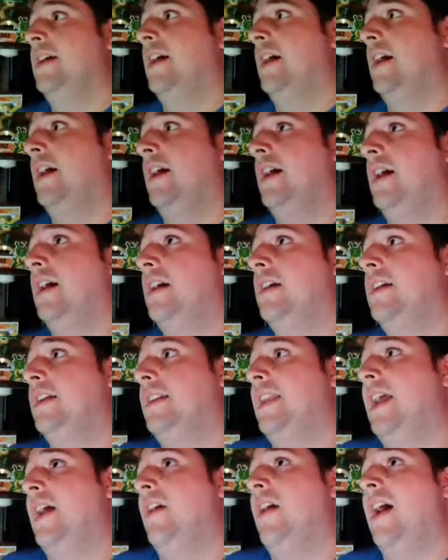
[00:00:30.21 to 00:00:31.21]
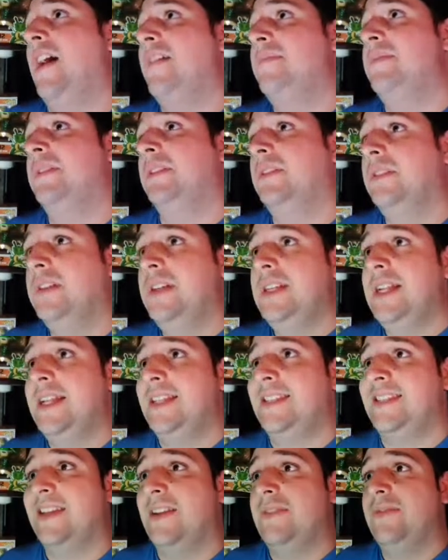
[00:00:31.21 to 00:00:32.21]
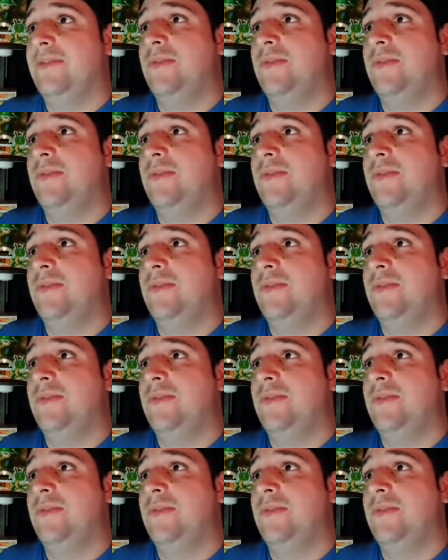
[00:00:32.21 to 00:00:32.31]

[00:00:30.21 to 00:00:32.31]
Now, I've been looking at set